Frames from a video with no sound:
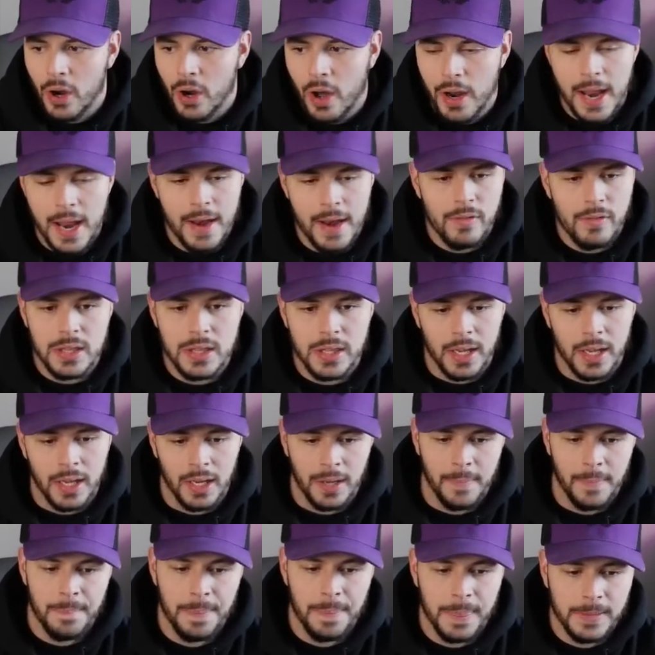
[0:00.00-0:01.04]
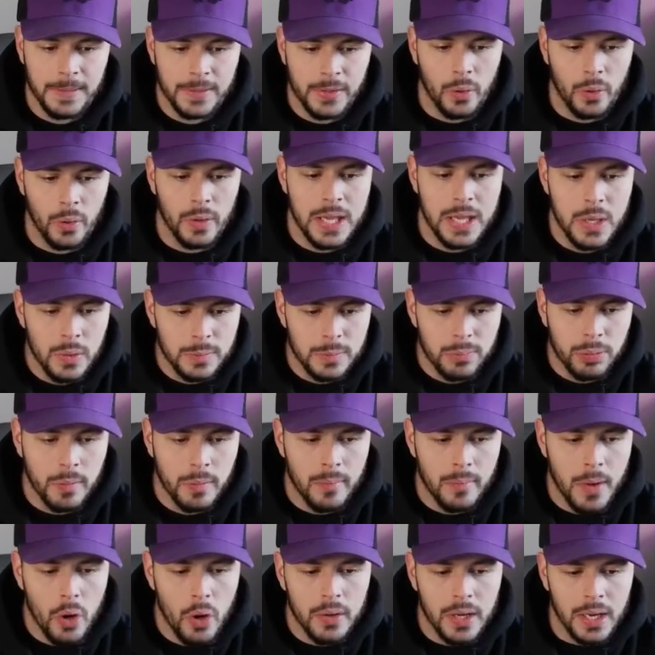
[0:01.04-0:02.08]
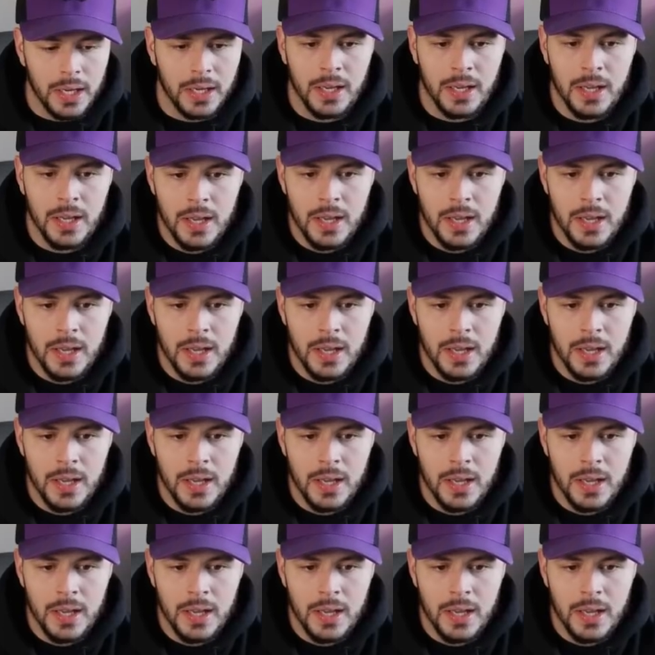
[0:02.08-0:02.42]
everything. So he was promoting